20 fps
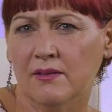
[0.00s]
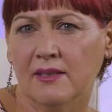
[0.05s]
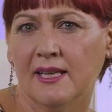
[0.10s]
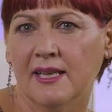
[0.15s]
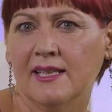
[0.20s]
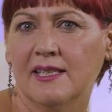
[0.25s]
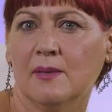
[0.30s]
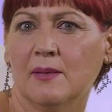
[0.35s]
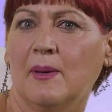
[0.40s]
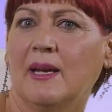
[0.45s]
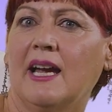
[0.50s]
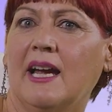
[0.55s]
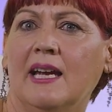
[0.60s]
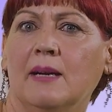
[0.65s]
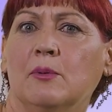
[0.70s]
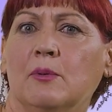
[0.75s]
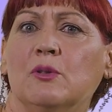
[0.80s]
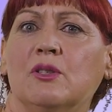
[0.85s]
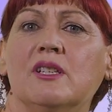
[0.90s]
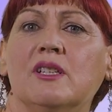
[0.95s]
need to be
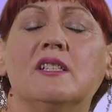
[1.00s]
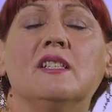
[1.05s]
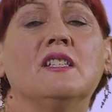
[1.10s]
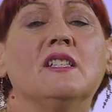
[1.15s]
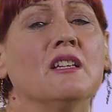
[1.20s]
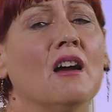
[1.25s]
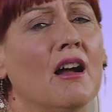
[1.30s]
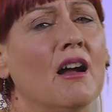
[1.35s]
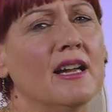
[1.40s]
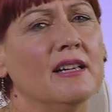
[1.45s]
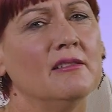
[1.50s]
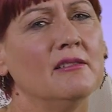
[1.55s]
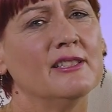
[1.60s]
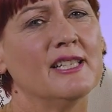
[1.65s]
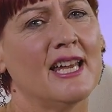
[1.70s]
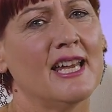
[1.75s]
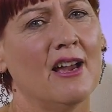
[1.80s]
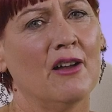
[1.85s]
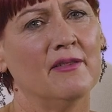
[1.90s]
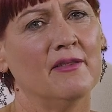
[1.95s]
able to dial
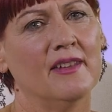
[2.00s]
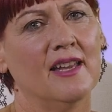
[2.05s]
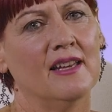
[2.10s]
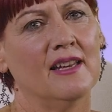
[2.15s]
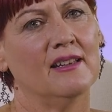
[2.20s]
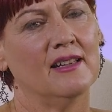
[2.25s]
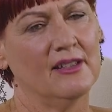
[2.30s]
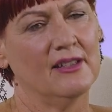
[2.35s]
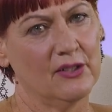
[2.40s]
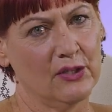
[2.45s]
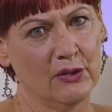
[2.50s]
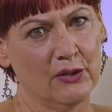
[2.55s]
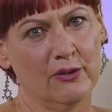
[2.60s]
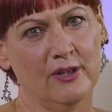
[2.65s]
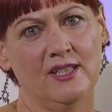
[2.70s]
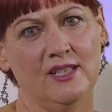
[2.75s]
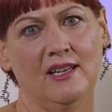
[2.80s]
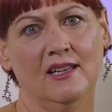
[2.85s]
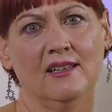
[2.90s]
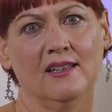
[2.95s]
down that inner
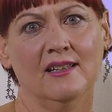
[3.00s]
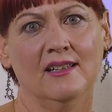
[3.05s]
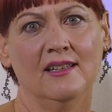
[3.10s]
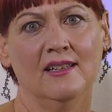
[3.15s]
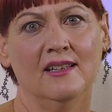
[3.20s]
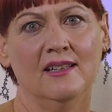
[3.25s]
critic.